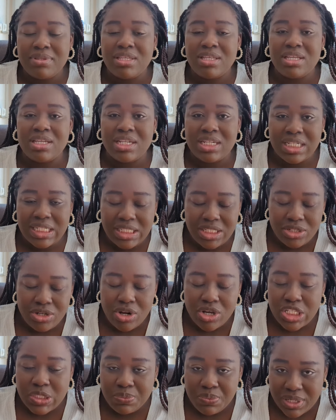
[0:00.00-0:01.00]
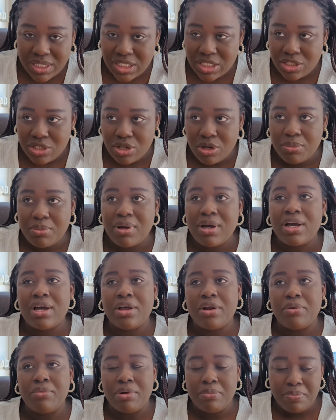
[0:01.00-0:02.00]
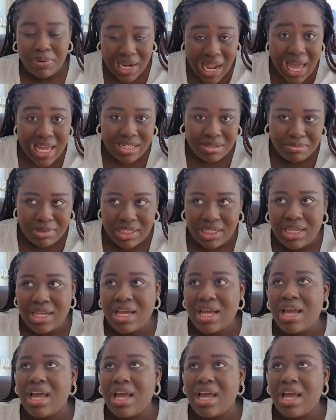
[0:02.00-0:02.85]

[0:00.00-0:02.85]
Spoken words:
the Regierungspräsidium replied me.